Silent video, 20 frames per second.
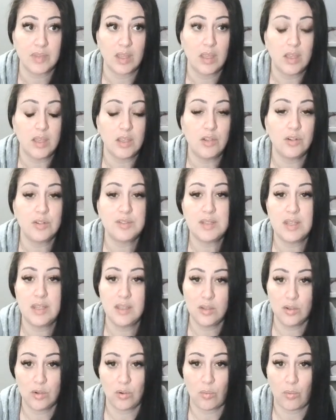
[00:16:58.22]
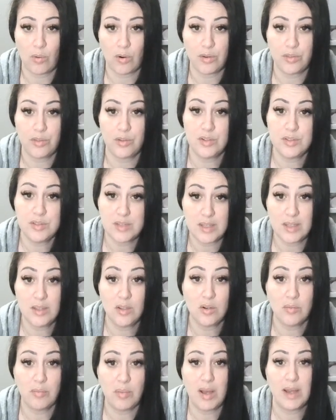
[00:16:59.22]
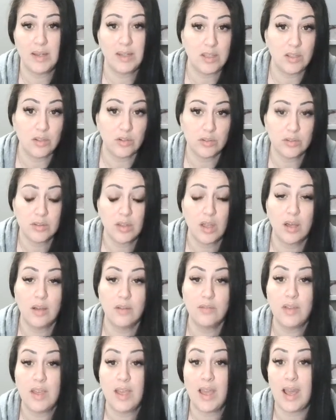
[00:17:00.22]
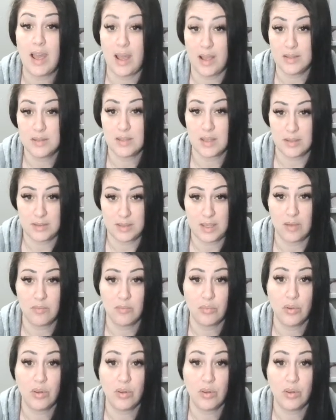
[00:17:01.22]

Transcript: you're seeing your worth. You're seeing your body, your love as a temple,